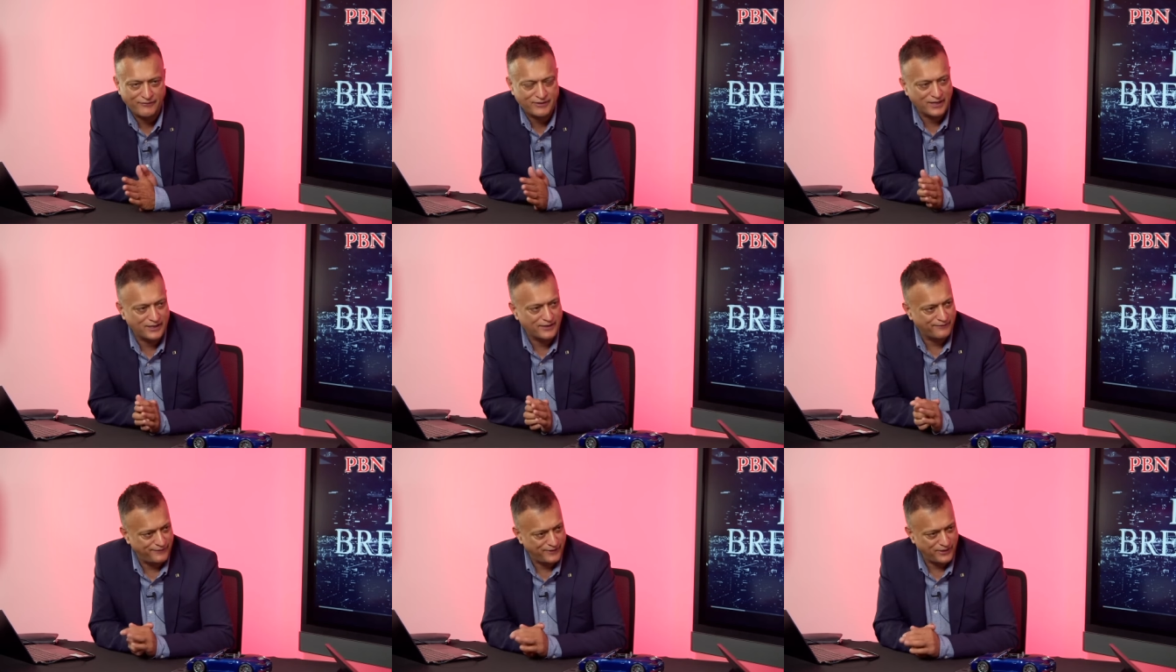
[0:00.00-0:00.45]

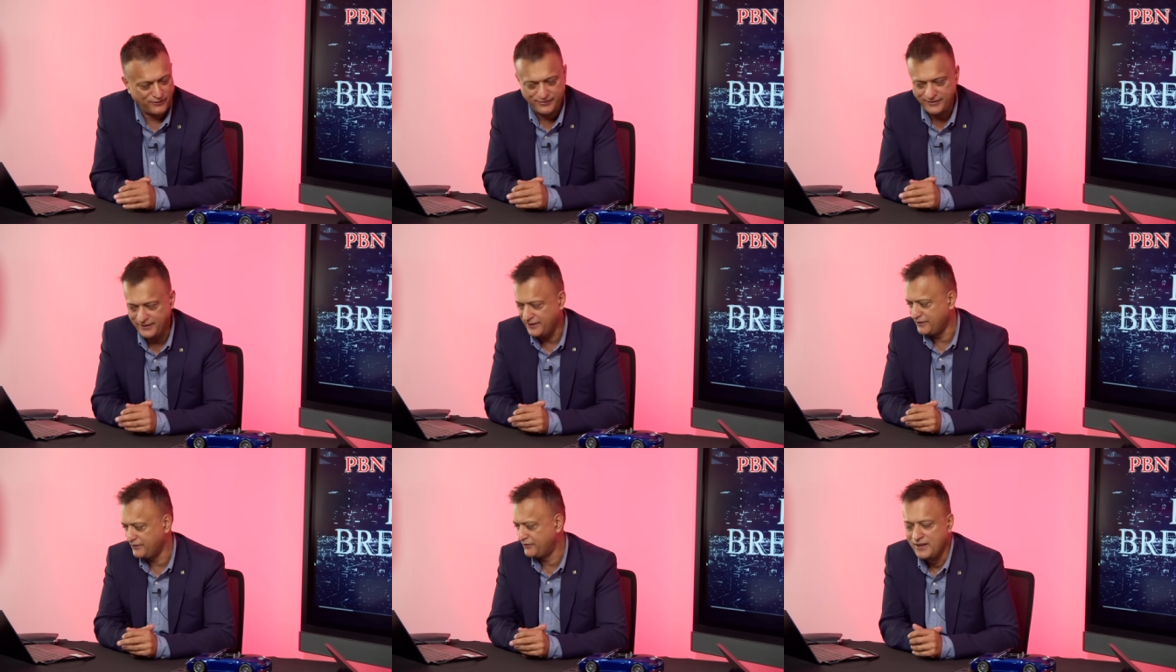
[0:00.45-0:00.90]
done a few
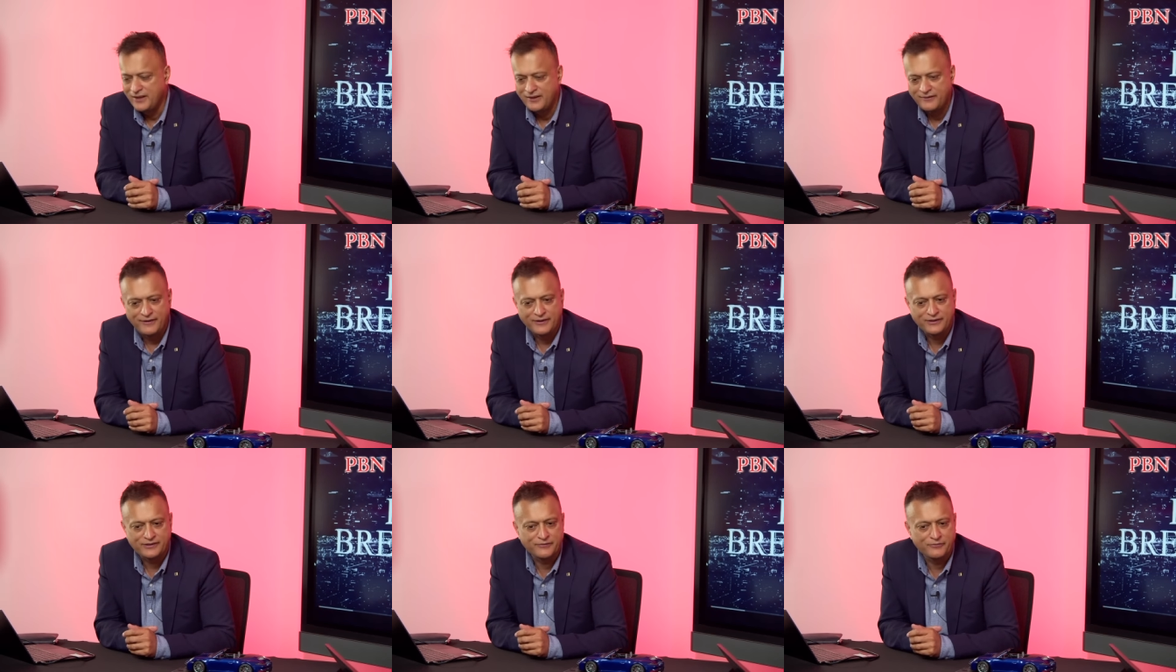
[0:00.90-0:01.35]
things.
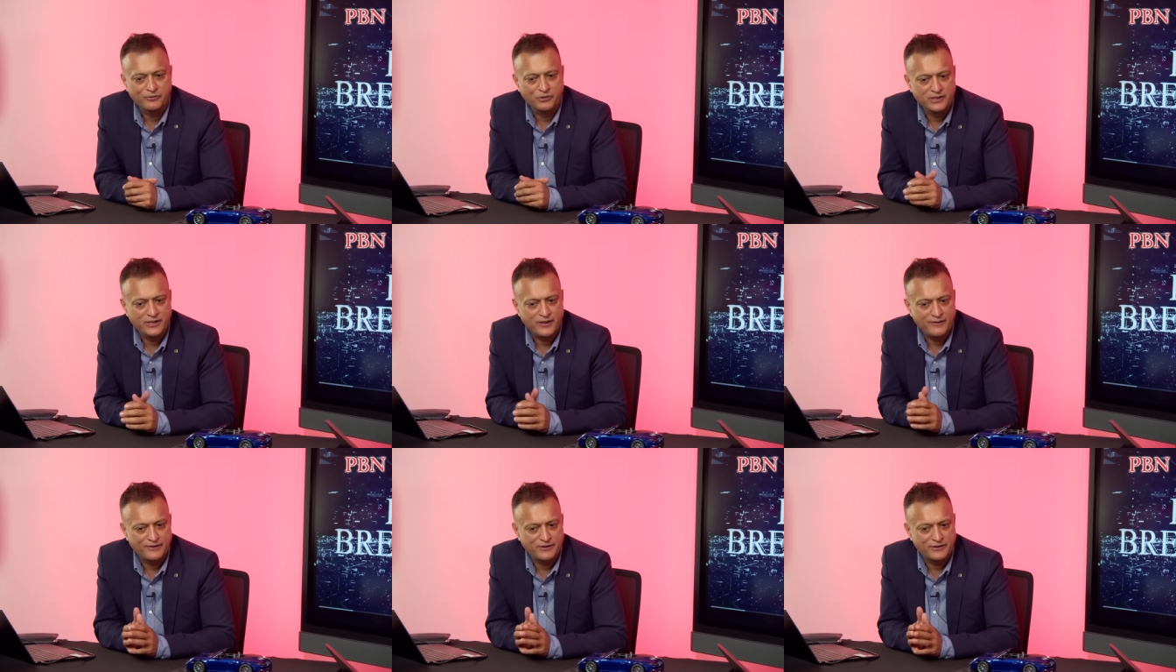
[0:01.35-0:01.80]
First of all,
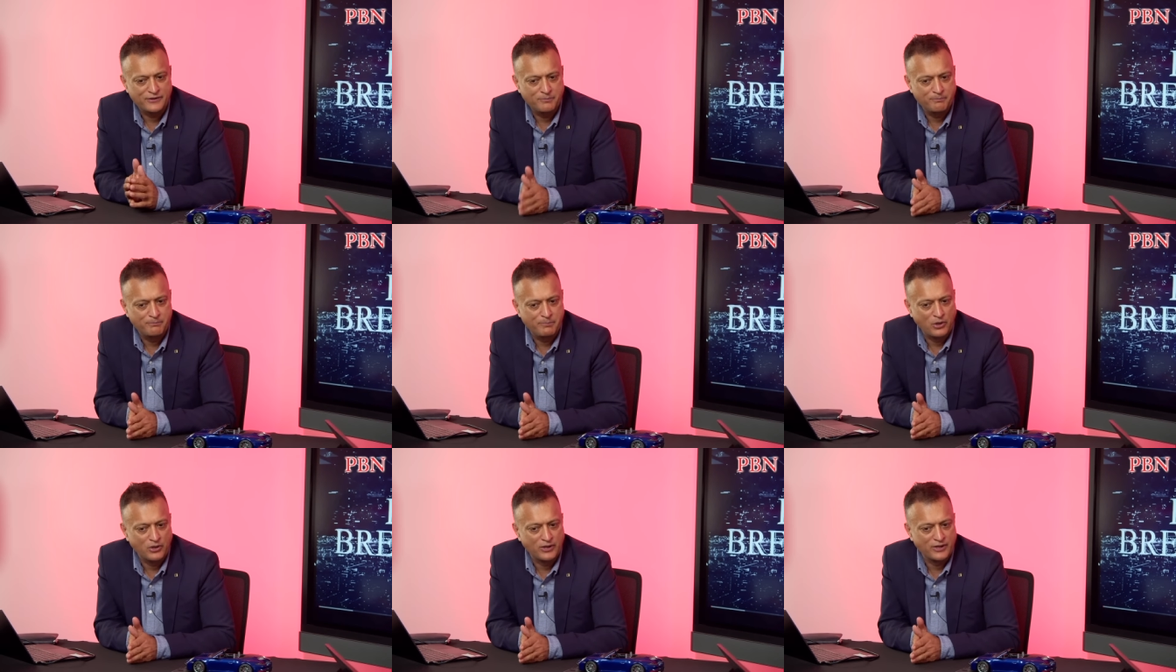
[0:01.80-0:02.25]
they've
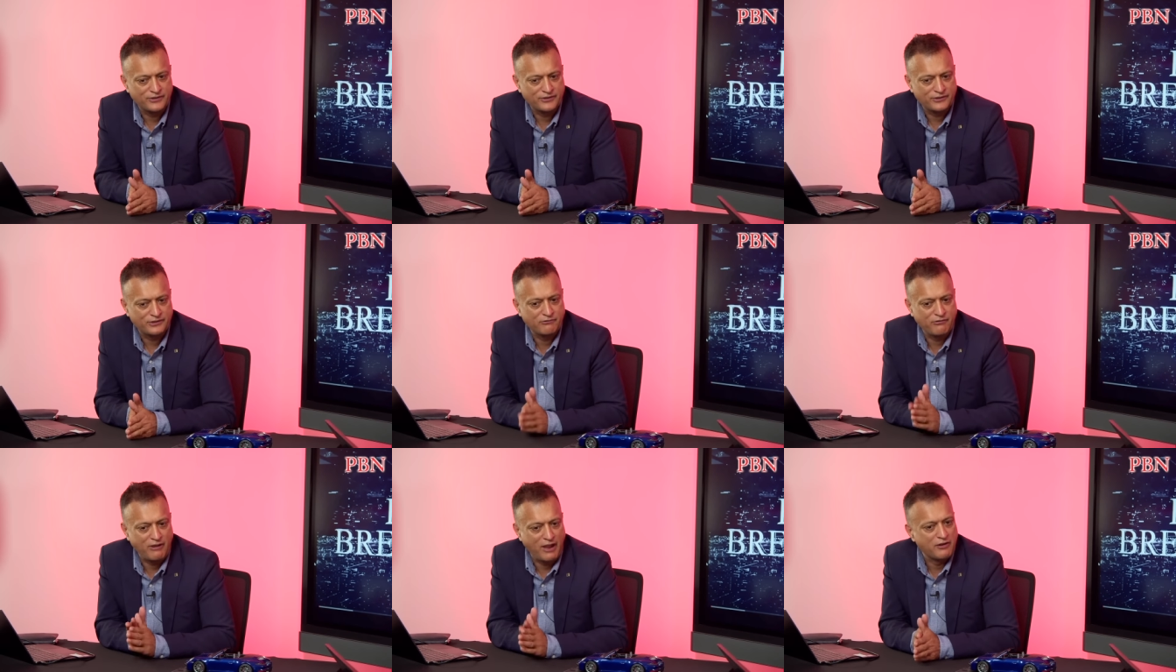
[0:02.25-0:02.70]

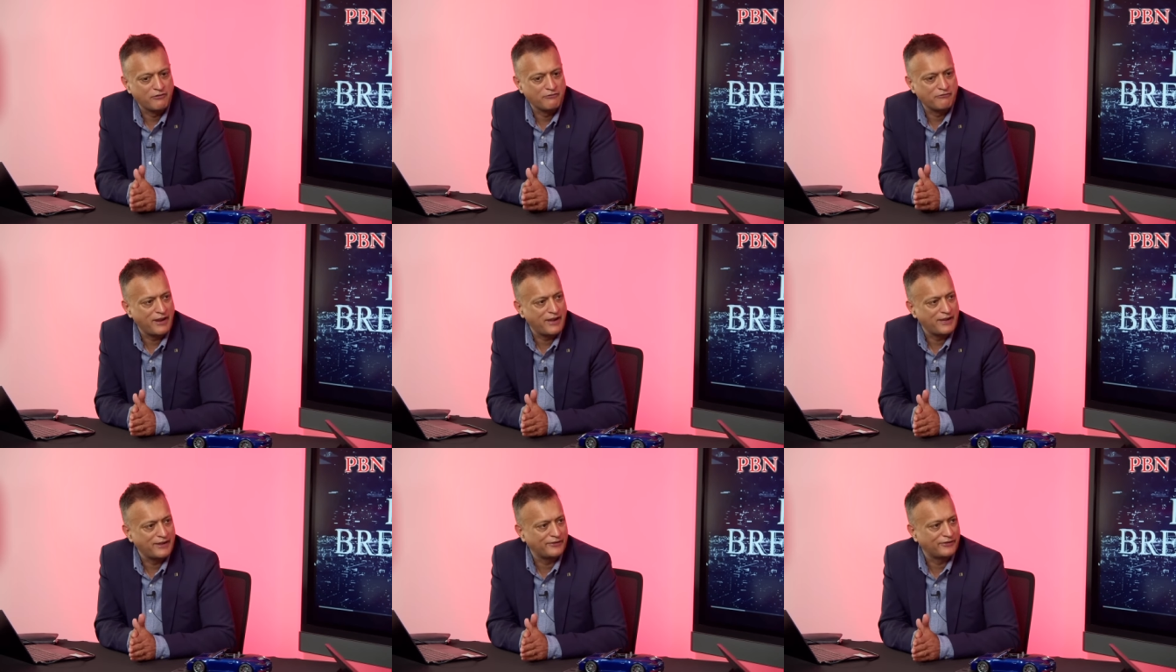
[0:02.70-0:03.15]
abolished ground
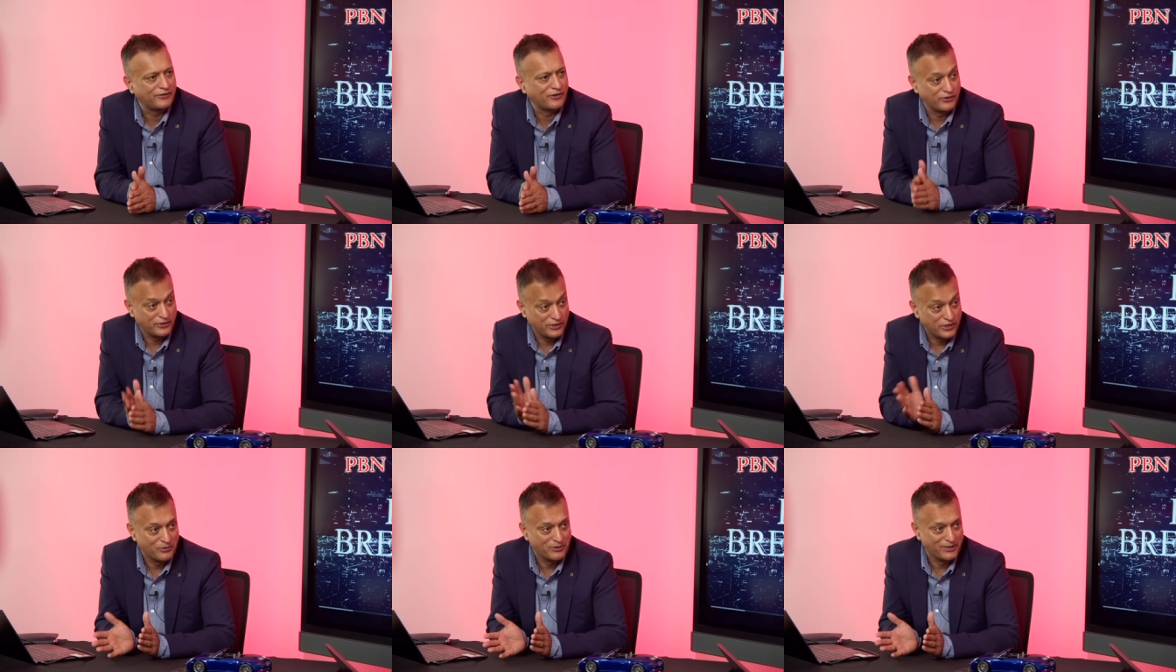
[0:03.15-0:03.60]
rents
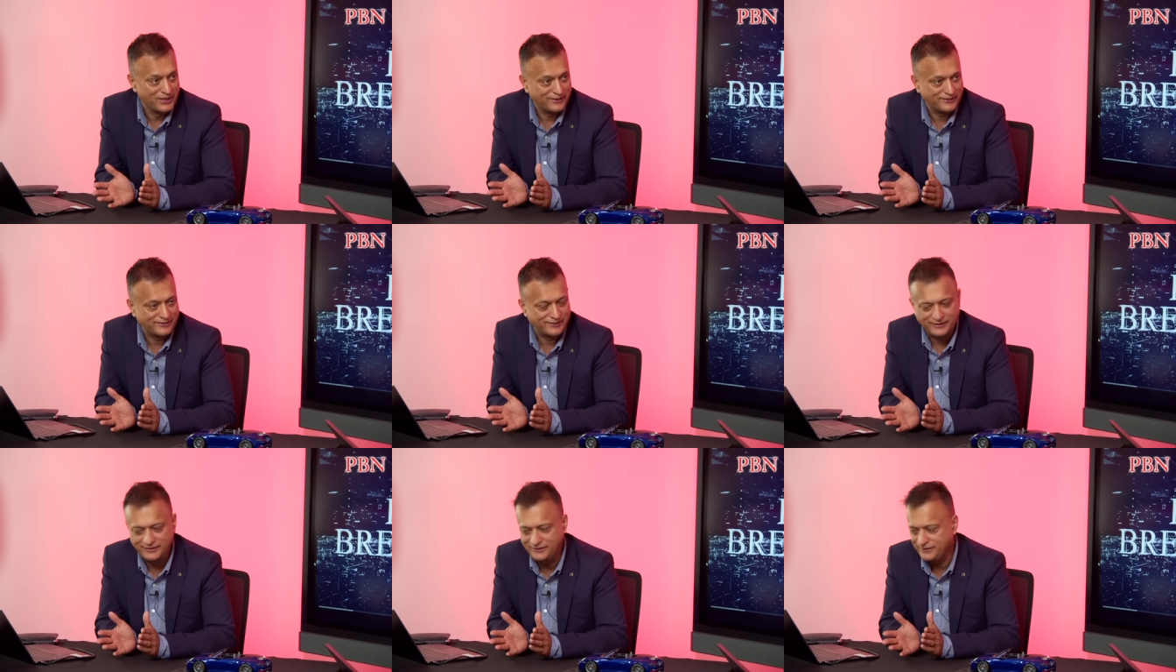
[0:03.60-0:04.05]
on new
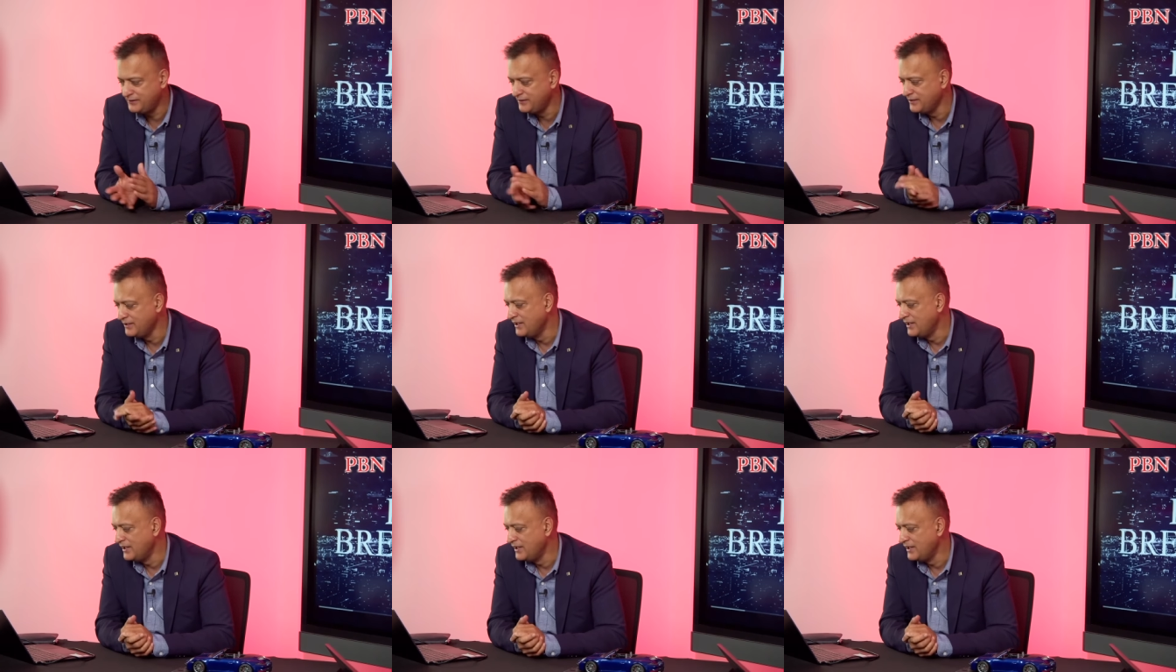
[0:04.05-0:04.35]
leases.